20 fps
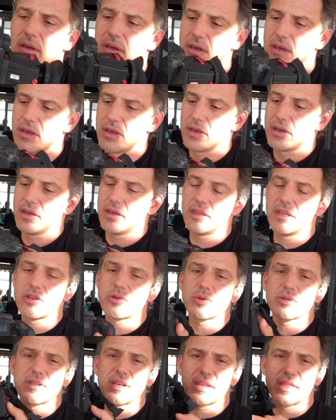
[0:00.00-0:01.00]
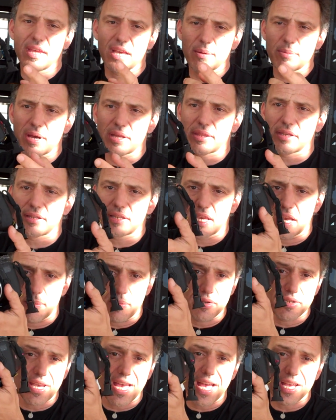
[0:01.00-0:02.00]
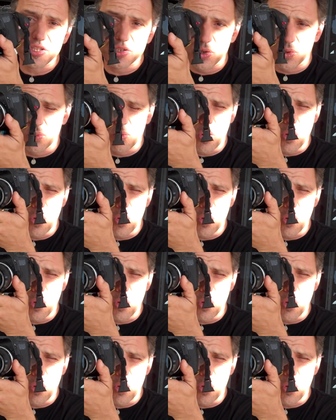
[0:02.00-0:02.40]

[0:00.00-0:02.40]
An interesting thing about this camera is as you're rolling,